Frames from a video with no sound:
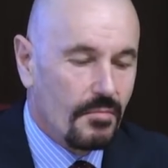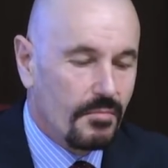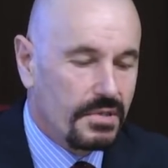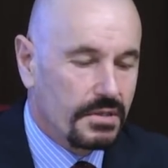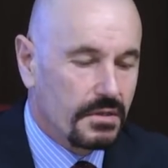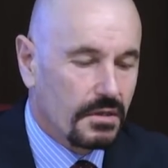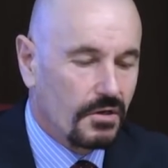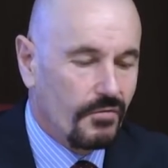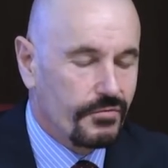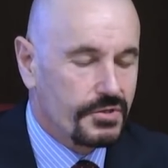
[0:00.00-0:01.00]
But
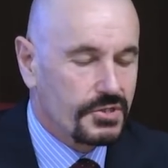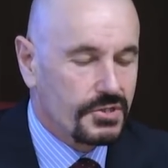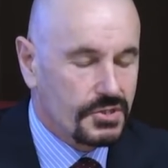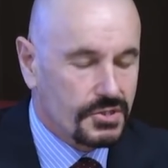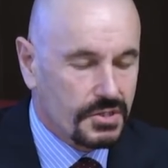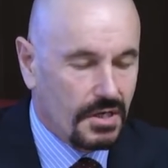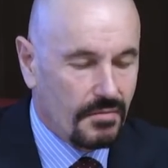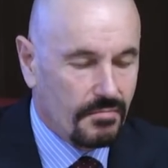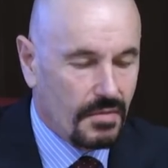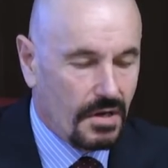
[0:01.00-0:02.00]
conferences
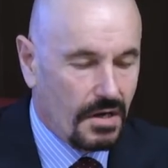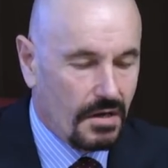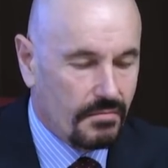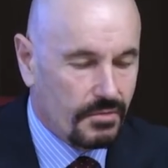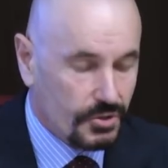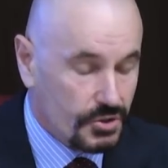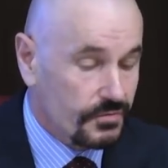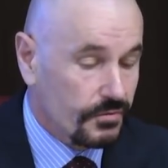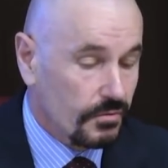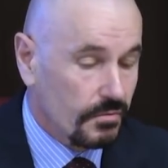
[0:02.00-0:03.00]
are
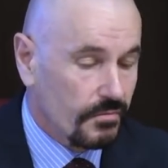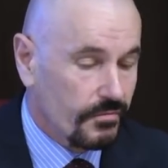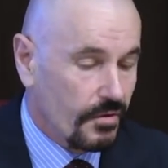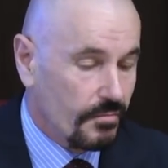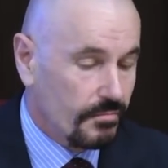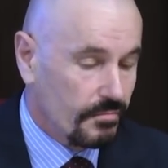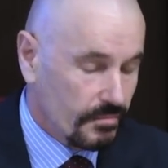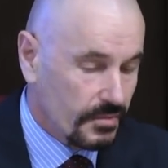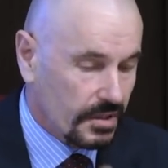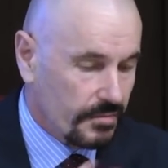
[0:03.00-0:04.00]
useful from
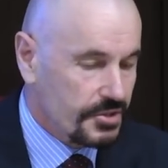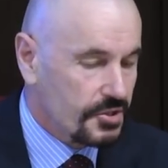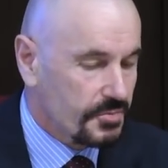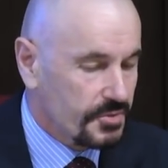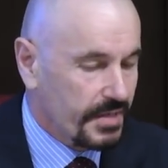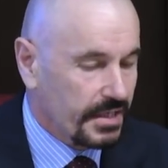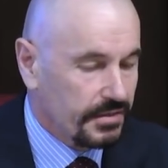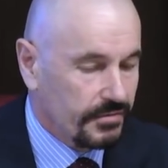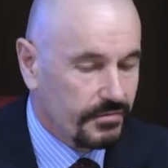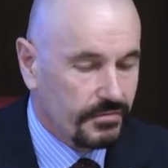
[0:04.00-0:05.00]
the Commission's
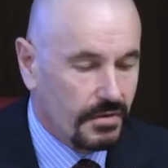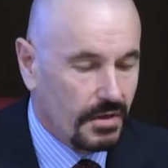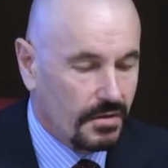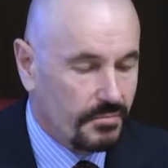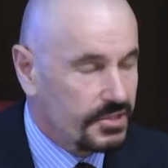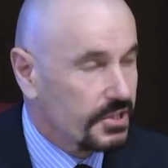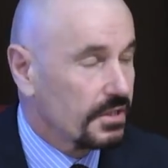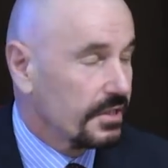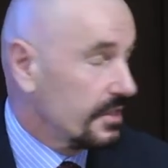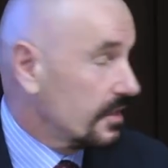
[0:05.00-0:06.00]
perspective,
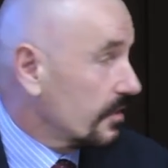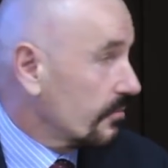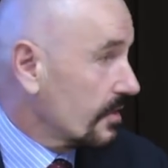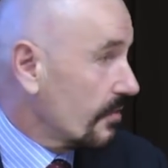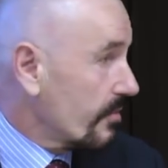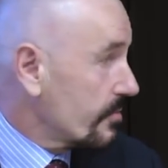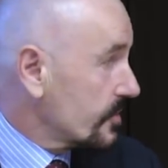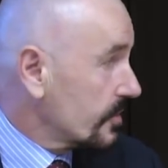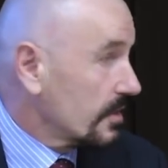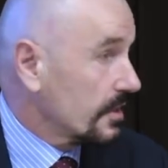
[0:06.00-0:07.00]
particularly in dealing with
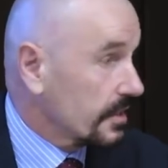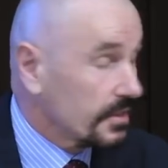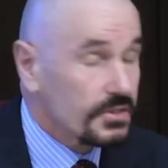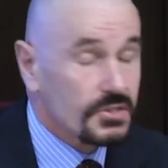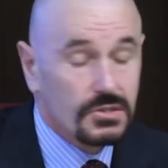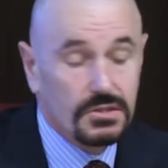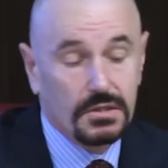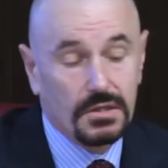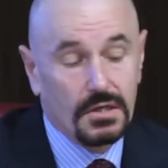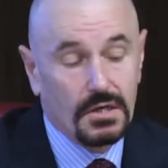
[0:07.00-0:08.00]
unrepresented litigants
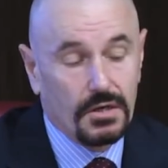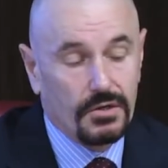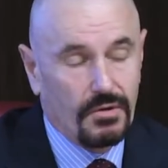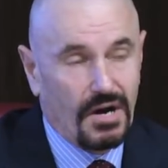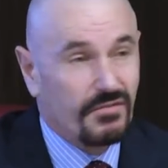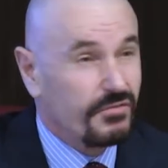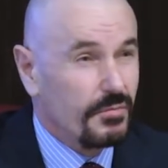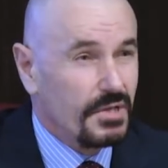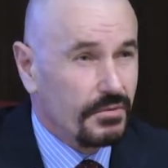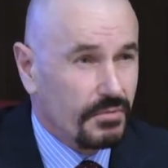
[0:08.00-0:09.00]
who are
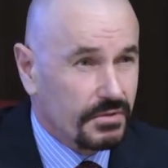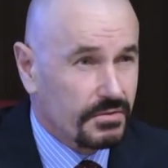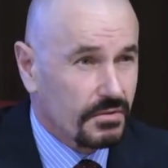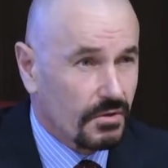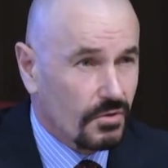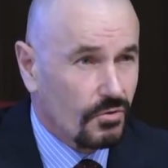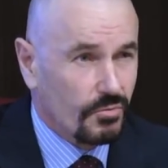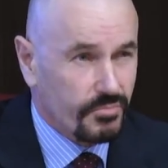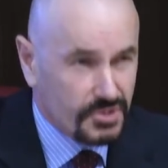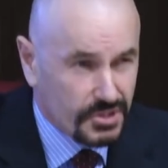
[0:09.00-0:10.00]
unfamiliar with
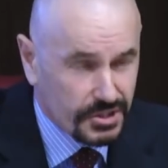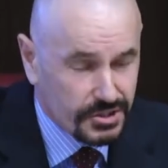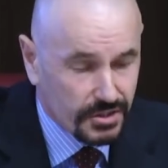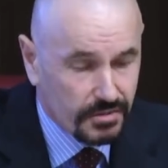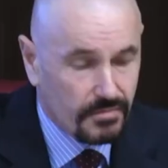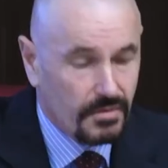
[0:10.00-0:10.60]
court procedure,